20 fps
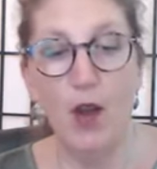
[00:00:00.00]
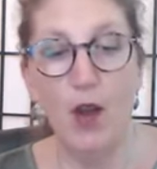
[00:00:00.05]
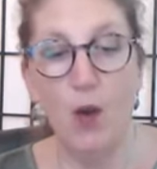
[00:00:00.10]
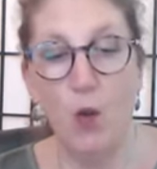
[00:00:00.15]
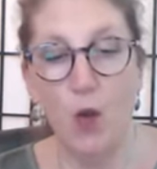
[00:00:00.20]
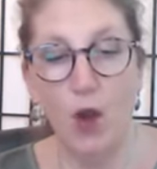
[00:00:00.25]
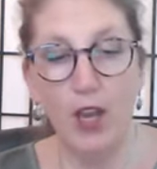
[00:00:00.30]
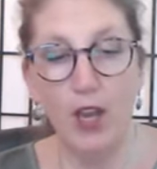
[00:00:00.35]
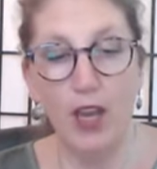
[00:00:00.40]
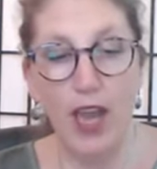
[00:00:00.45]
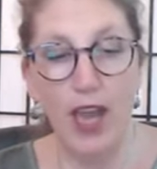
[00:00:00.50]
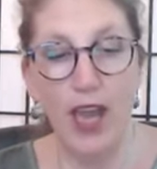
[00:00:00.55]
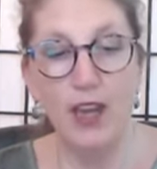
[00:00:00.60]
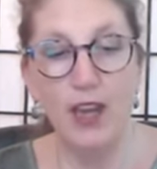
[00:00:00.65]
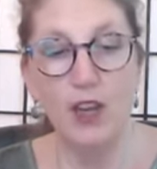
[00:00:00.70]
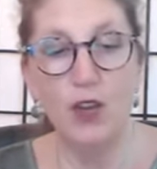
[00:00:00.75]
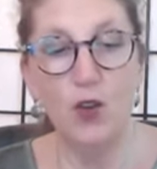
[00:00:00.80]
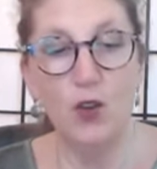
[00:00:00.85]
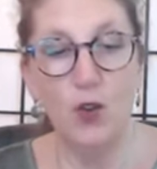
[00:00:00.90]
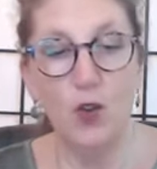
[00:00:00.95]
What
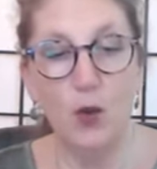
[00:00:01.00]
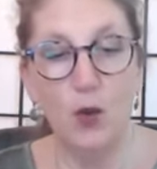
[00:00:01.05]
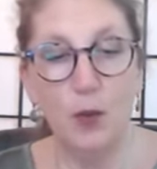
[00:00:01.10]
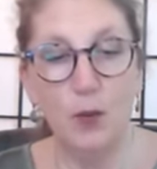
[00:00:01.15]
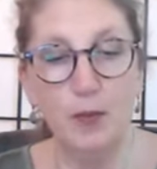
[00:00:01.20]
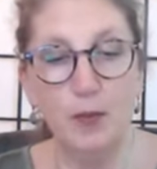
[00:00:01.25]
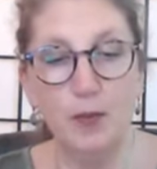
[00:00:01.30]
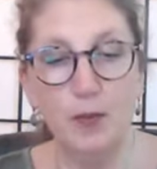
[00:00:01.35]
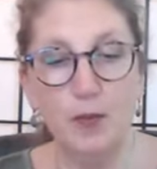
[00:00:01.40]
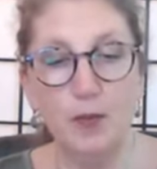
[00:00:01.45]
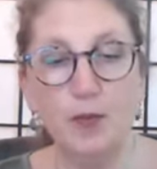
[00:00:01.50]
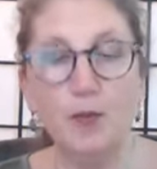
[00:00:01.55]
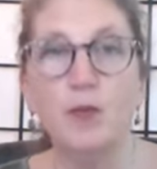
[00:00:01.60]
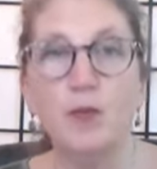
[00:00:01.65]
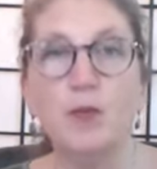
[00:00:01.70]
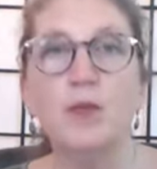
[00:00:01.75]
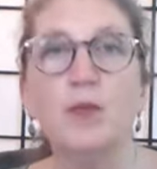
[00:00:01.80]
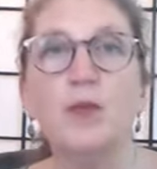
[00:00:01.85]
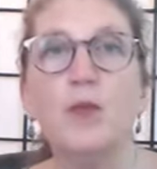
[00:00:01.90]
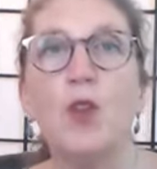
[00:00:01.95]
can you do?
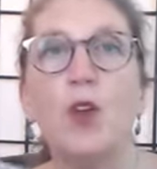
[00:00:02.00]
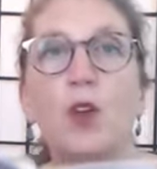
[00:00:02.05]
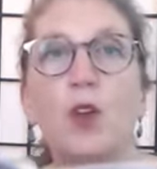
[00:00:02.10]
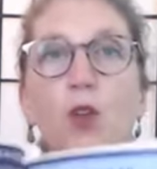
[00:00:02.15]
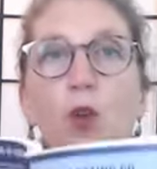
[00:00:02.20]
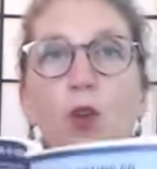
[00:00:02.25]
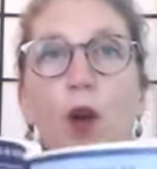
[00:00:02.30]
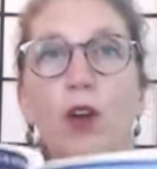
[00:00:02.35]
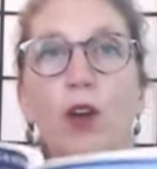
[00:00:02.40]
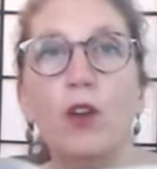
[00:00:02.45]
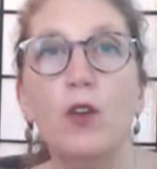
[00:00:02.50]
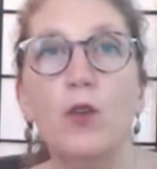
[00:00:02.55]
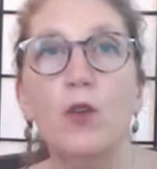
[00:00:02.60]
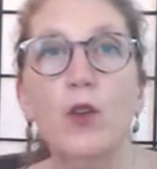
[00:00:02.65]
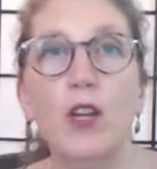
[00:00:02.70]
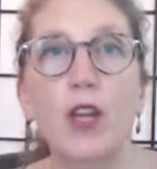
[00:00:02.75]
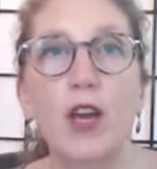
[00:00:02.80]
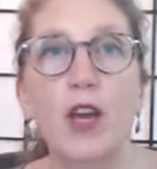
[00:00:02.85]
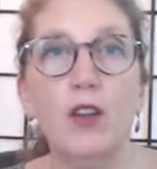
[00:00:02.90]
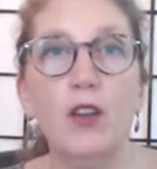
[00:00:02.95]
So I'm going to
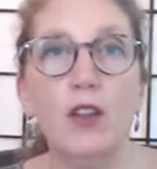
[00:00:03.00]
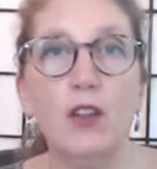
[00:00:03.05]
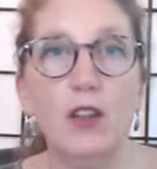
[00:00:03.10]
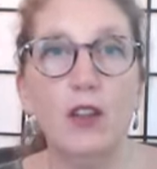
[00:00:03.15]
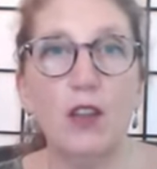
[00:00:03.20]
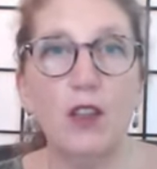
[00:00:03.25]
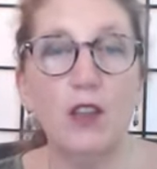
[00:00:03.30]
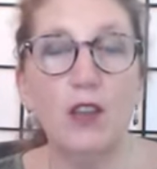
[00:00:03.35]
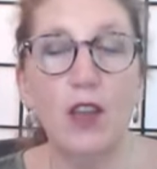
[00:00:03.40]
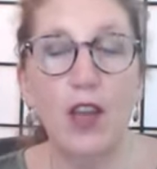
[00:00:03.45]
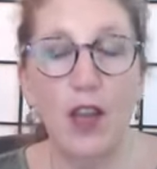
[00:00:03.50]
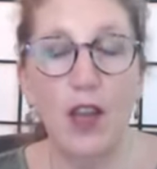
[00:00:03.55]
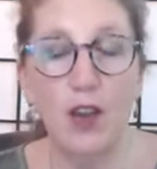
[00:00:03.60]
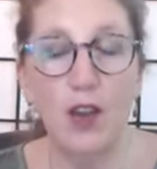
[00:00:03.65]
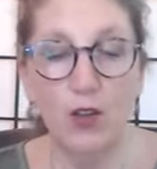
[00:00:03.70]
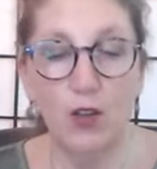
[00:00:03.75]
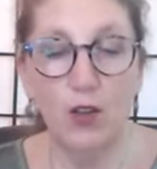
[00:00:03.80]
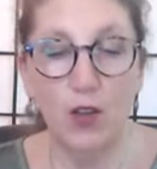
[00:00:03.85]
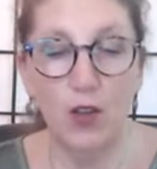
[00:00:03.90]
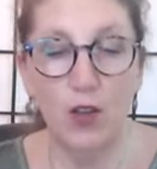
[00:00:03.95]
read this
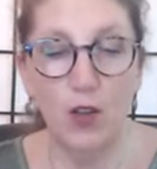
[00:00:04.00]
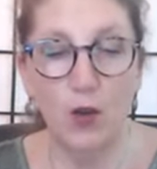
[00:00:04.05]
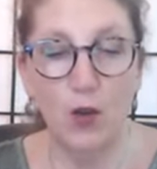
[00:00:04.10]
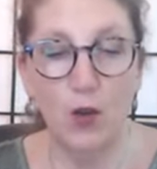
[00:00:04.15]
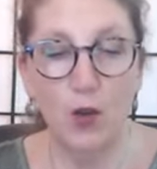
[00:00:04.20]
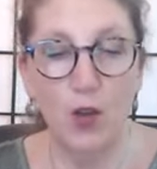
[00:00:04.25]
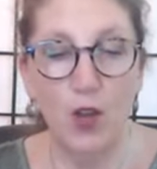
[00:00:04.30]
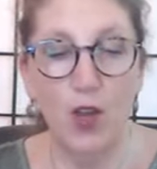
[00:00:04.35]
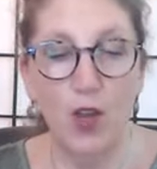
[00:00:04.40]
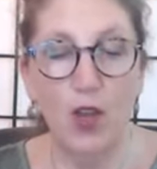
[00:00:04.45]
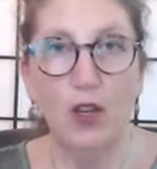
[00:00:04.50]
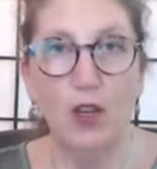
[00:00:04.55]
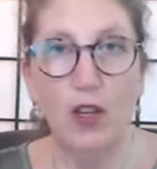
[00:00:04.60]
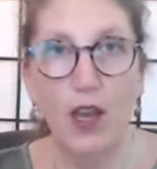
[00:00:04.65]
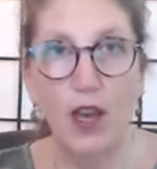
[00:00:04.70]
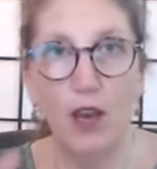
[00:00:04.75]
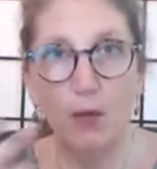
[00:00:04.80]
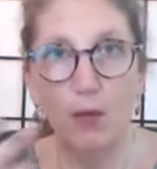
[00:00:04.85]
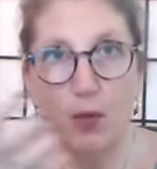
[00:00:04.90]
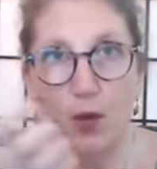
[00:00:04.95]
out to you to
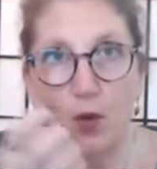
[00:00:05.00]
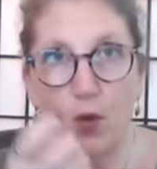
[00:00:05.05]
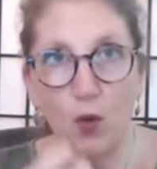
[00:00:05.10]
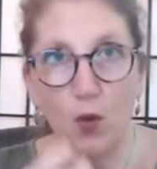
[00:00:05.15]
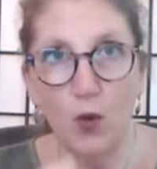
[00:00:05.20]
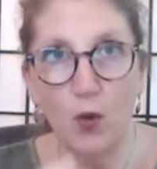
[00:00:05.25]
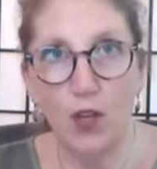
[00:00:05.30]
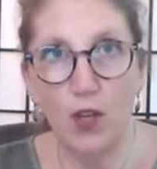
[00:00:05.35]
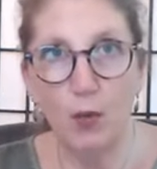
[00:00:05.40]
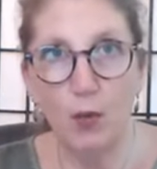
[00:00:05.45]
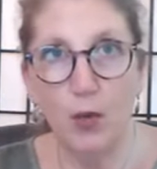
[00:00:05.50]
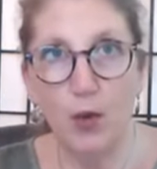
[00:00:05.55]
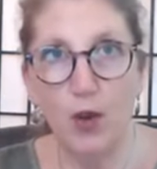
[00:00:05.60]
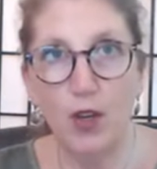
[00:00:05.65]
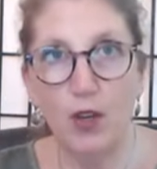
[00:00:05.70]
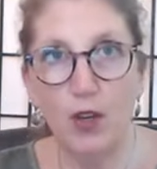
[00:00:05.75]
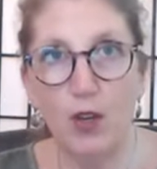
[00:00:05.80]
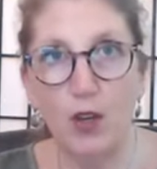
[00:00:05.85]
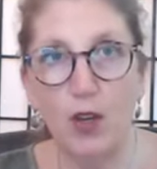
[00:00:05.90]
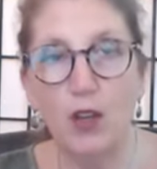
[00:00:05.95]
help you go deeper
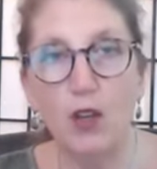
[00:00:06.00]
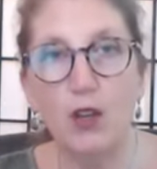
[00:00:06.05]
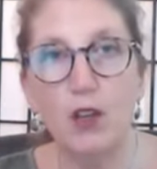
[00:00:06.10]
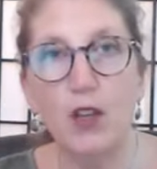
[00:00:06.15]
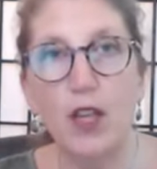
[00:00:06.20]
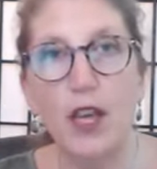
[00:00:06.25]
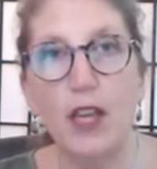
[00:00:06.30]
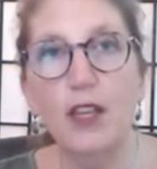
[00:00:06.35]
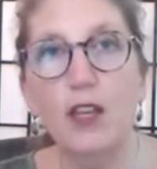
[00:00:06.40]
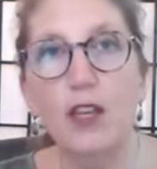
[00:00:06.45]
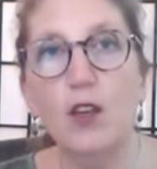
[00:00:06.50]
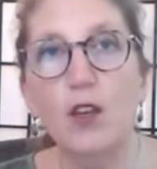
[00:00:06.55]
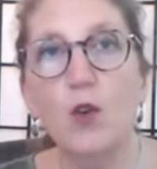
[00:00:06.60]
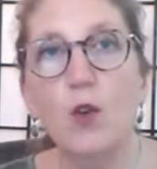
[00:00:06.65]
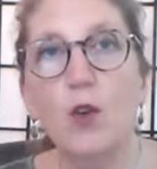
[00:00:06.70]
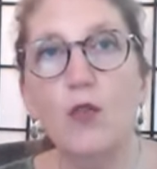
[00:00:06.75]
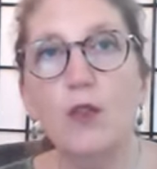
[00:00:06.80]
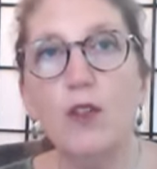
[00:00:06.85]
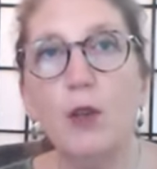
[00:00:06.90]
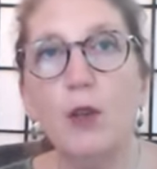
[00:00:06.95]
into it, because letting go
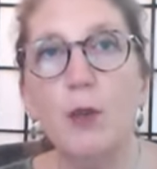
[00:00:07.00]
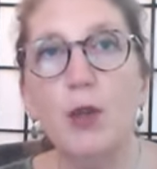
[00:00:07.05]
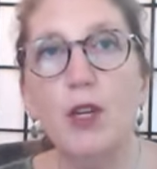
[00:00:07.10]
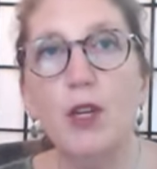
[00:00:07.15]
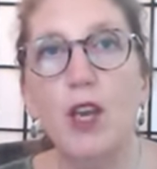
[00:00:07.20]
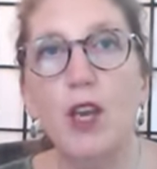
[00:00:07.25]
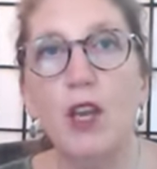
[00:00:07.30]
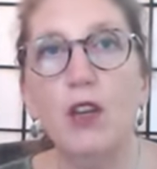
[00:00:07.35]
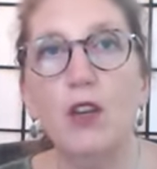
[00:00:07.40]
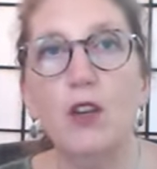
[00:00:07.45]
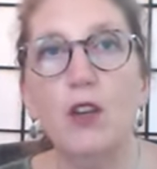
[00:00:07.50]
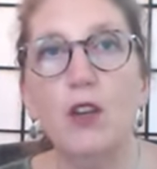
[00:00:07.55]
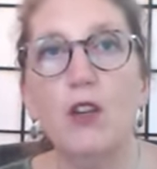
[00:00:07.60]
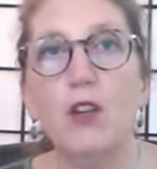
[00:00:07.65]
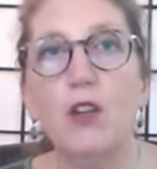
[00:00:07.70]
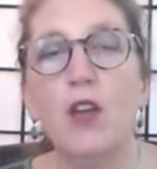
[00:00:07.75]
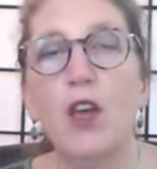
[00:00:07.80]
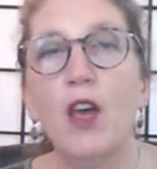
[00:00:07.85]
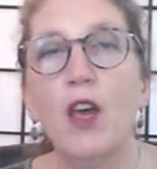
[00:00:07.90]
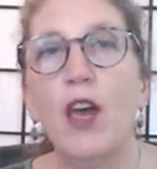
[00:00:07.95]
of limitations